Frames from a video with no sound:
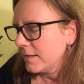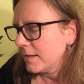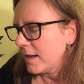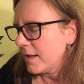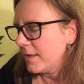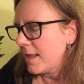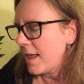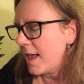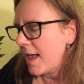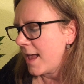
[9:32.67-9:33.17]

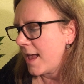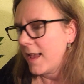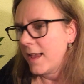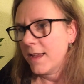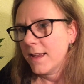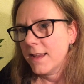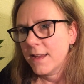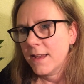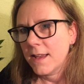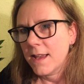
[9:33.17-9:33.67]
And there,
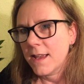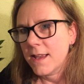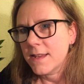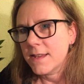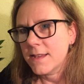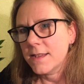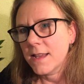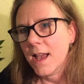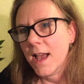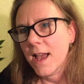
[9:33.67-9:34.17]

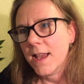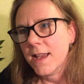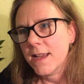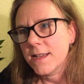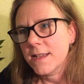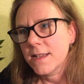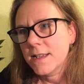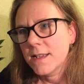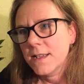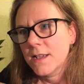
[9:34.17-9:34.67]

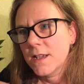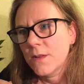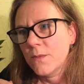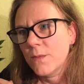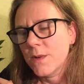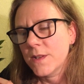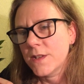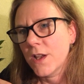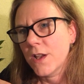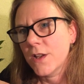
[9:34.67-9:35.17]
inside,
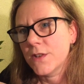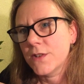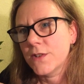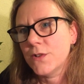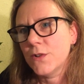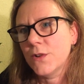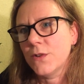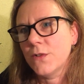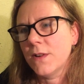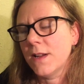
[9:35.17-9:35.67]
was her
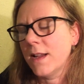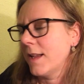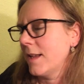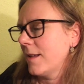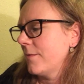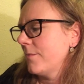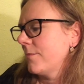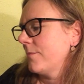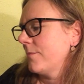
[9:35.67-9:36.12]
story.